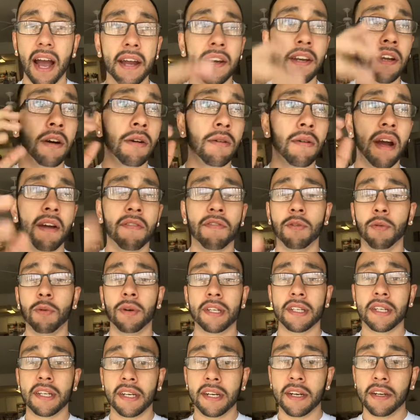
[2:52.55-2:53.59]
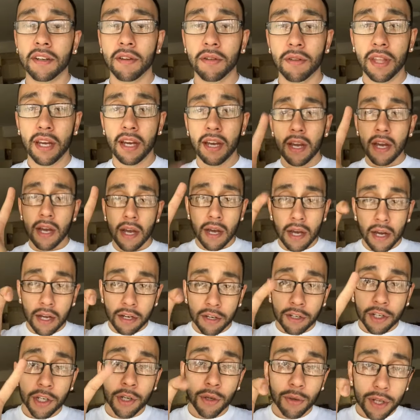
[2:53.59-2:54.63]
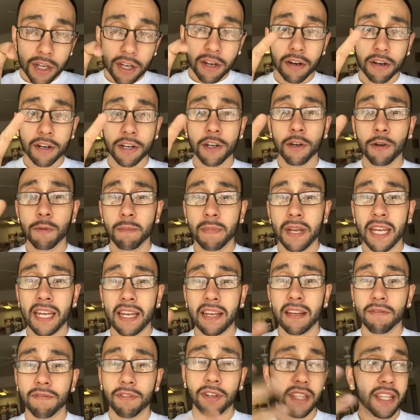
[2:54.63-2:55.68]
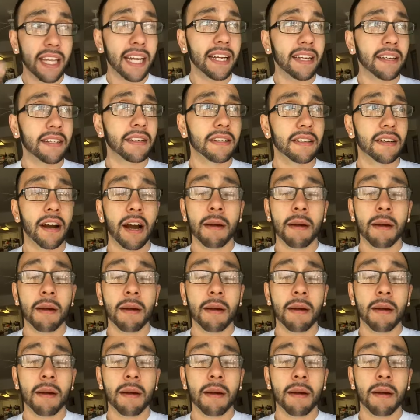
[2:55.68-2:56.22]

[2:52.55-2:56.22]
I know everyone's going to do the new year, new me for thanks.